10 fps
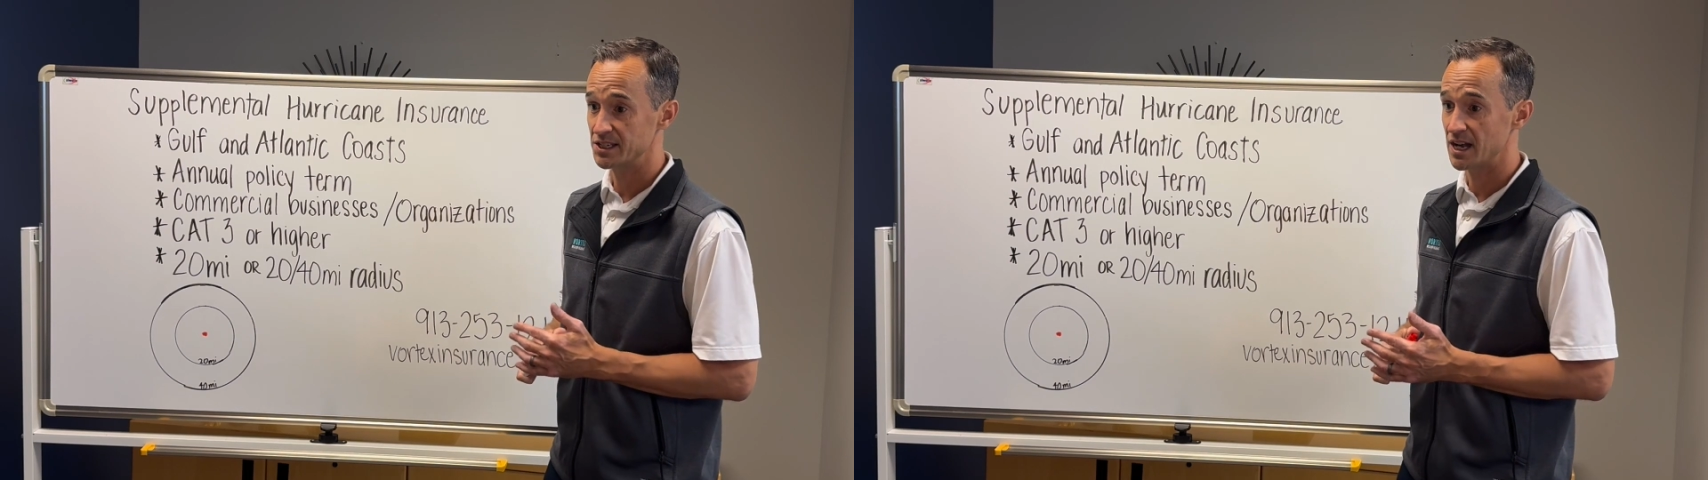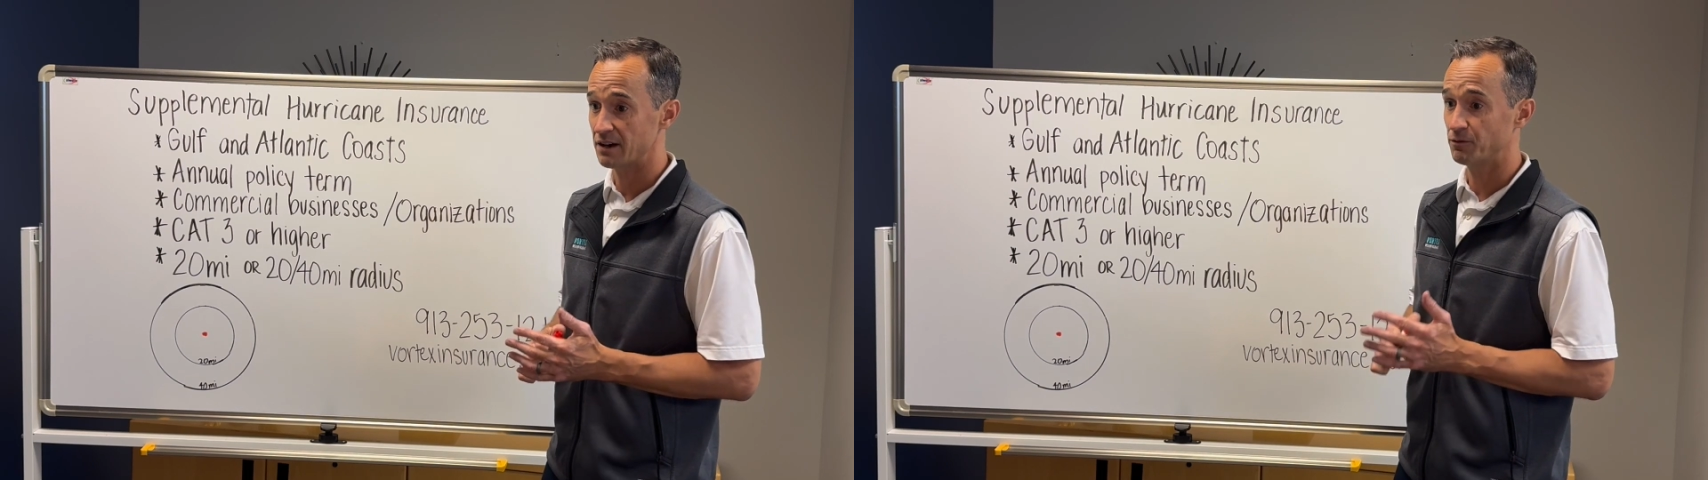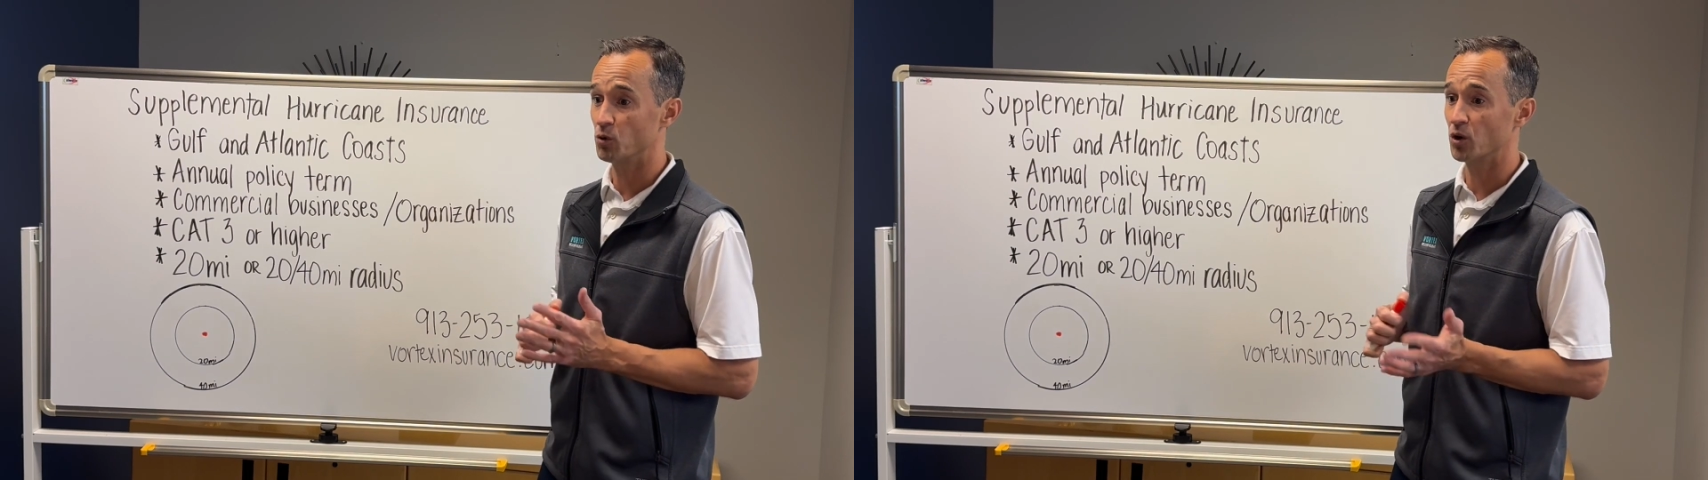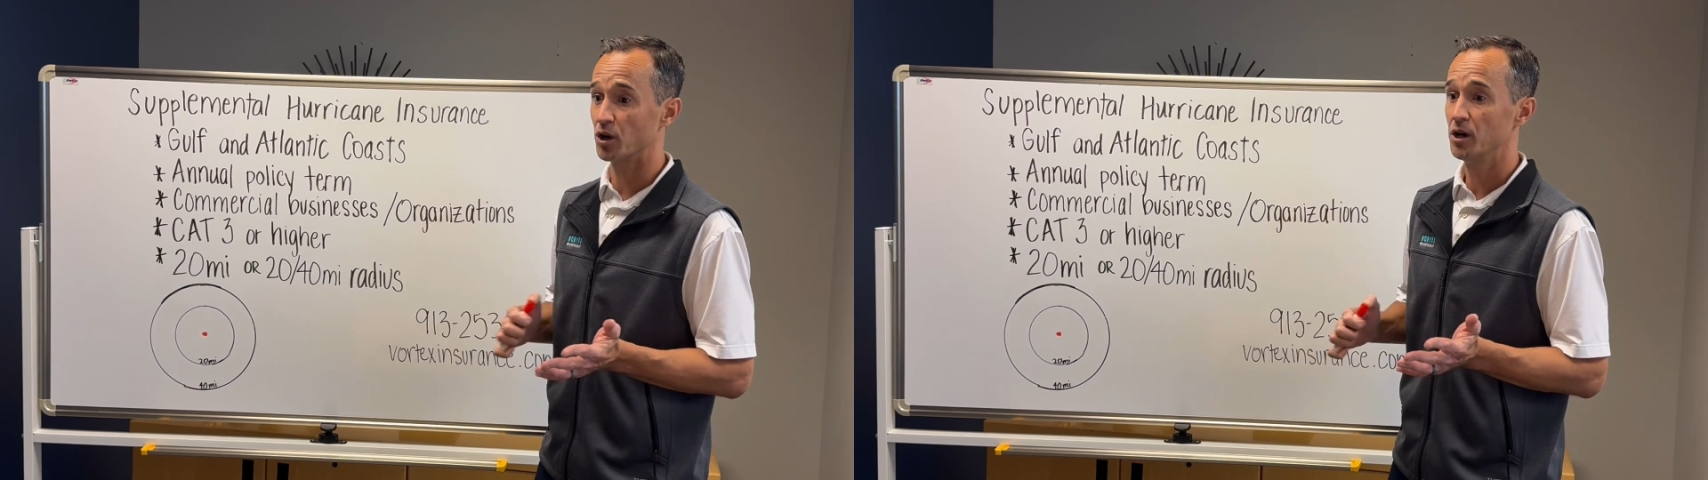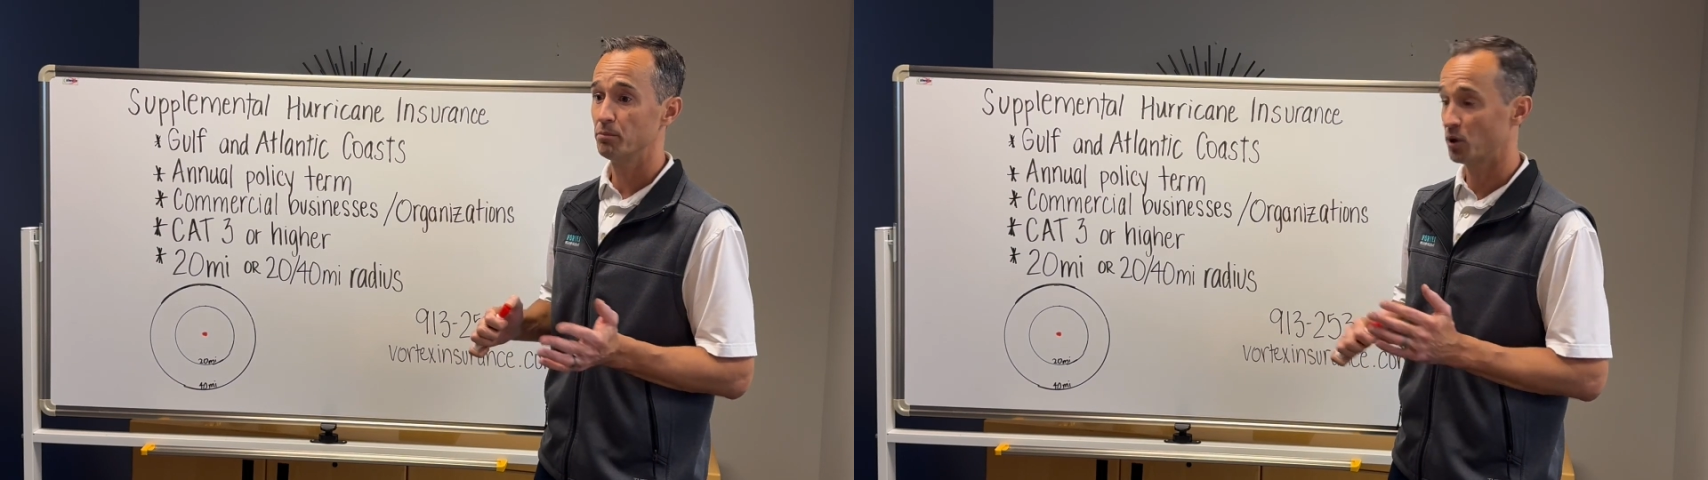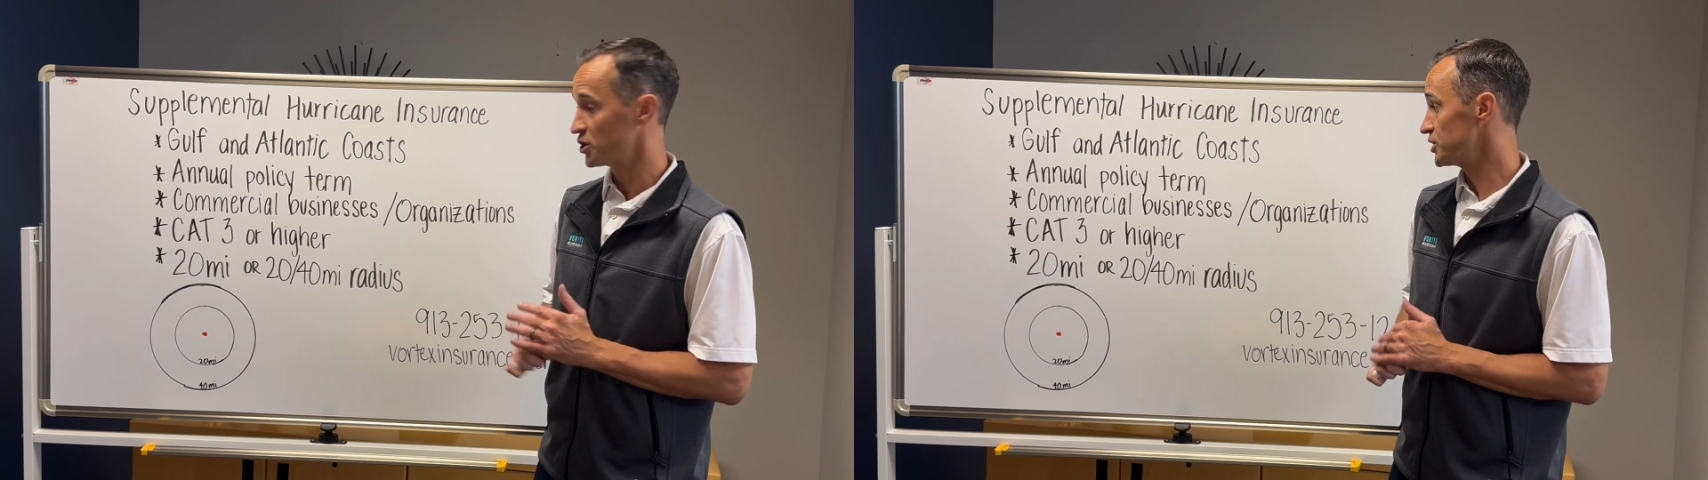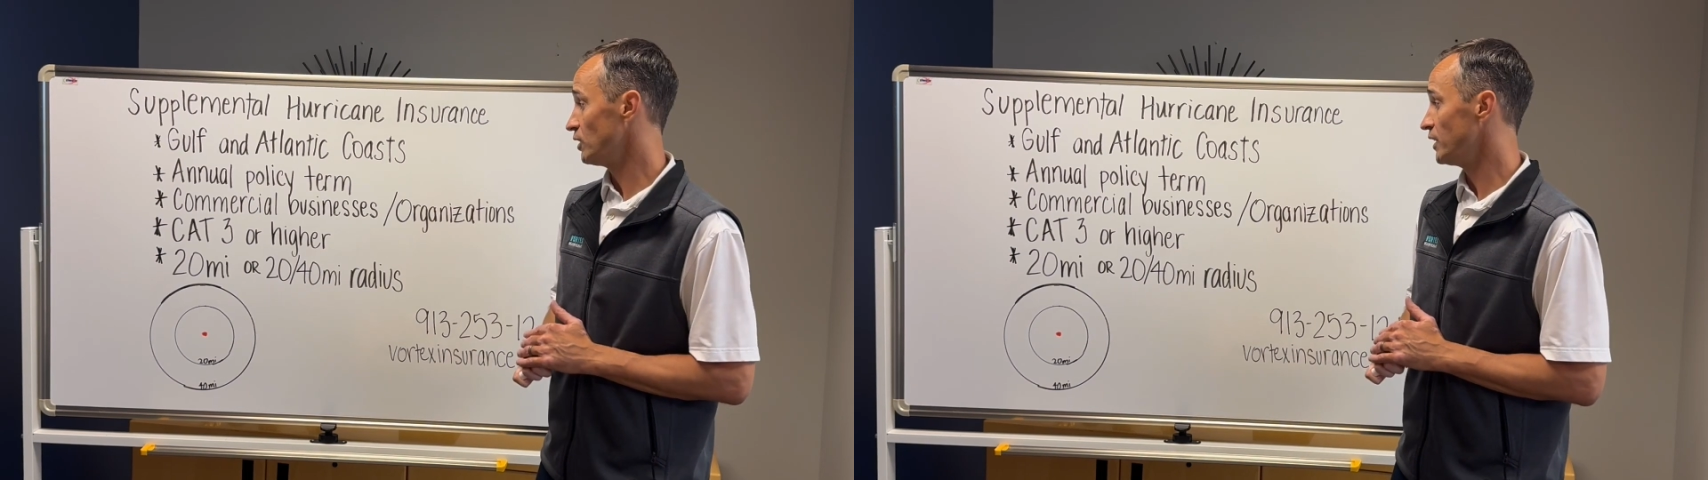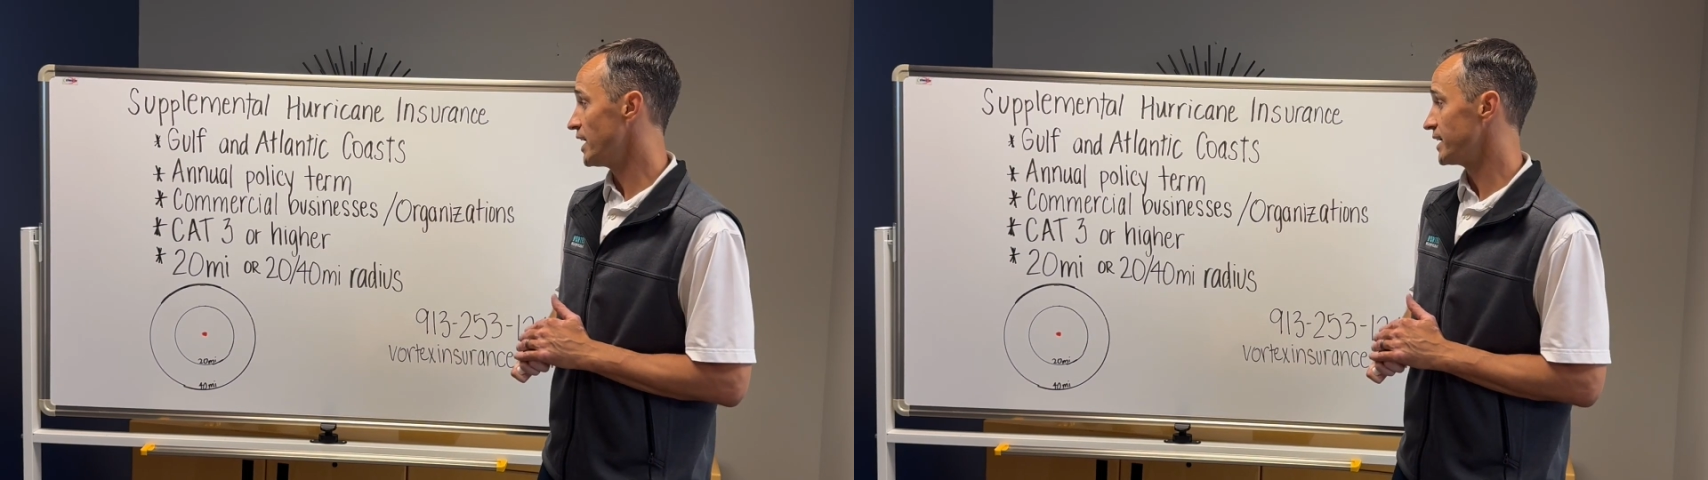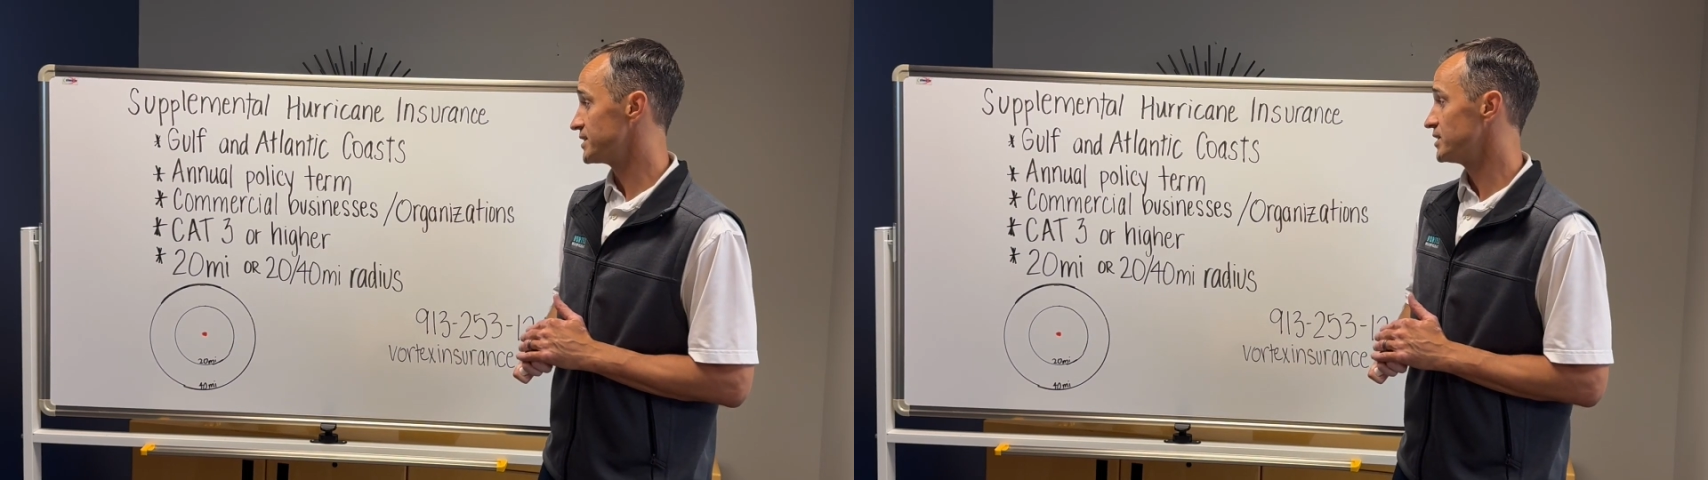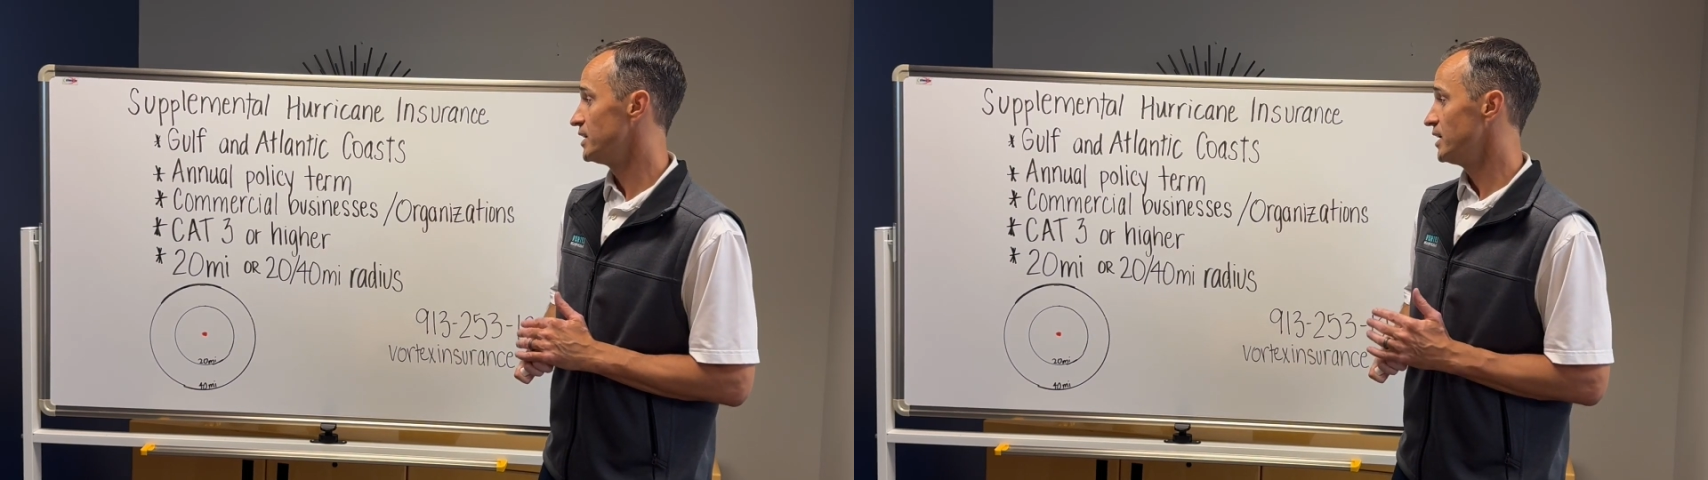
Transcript: not for personal lines.